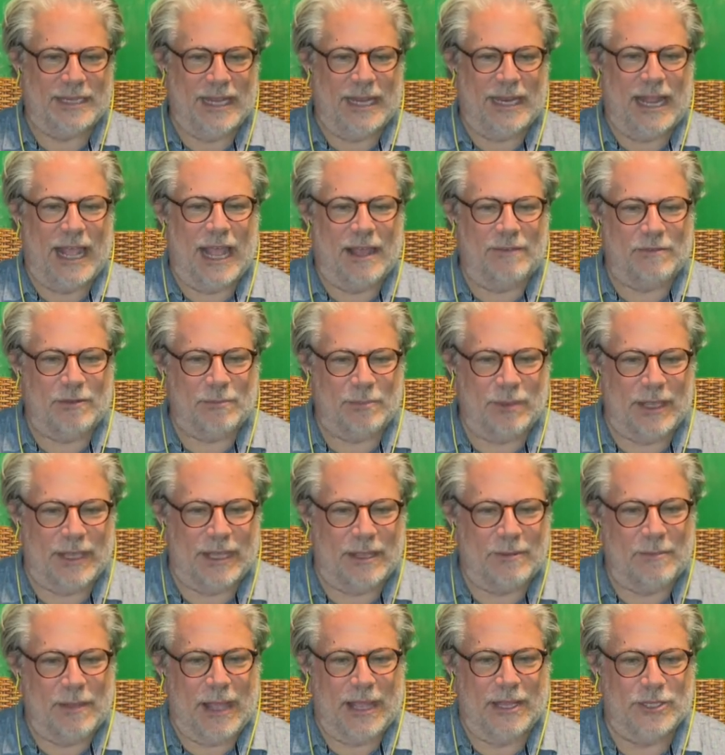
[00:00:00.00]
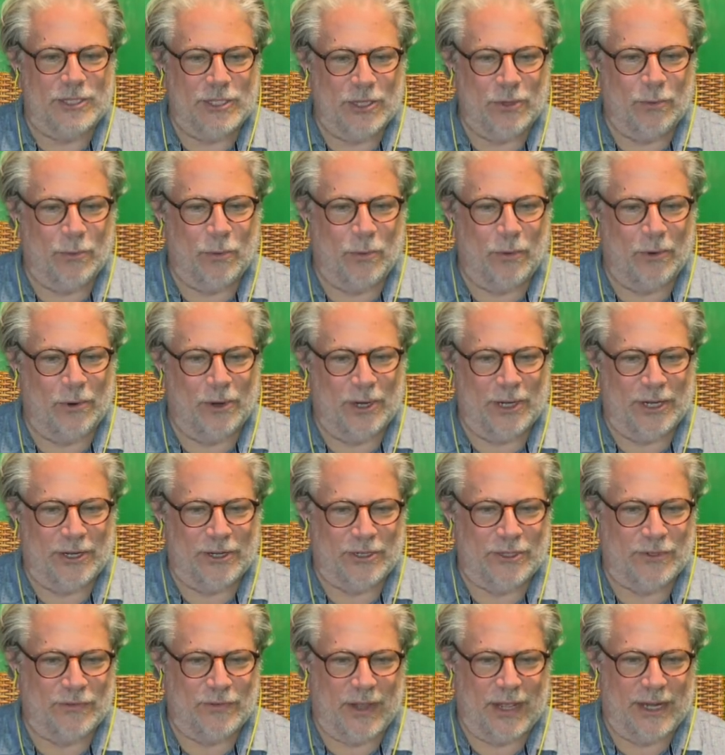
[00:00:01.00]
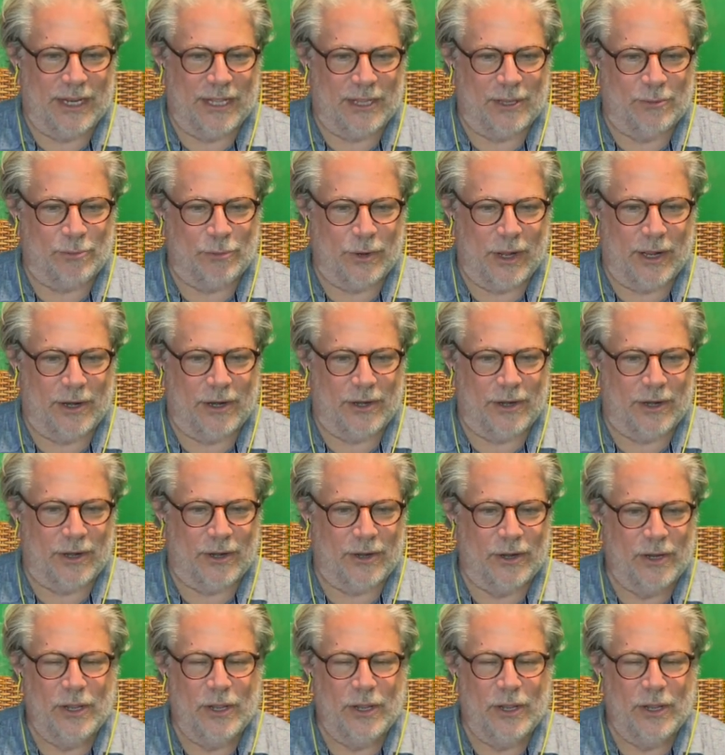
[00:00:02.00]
and have it be Comanche warriors fighting the Predator,